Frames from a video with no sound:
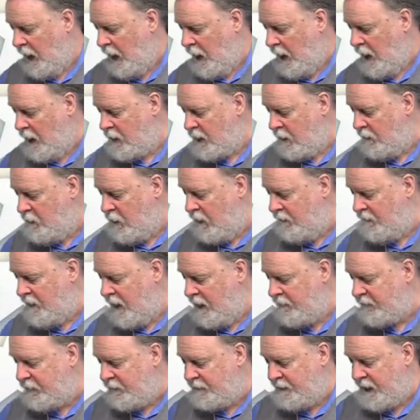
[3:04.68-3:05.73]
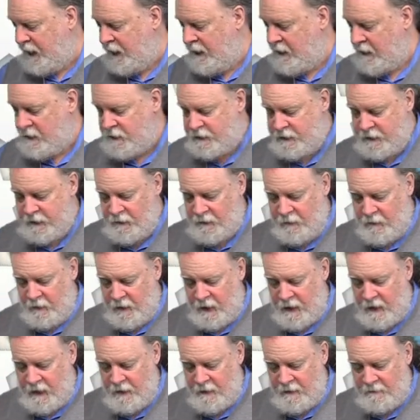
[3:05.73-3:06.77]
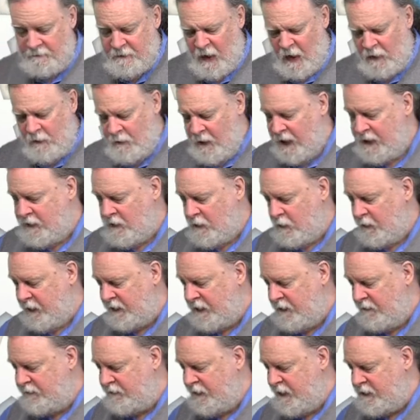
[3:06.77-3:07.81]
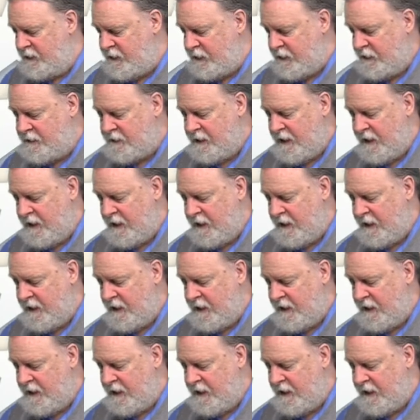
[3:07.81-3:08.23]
All right, going to move on from there to uh, our regular weekly features.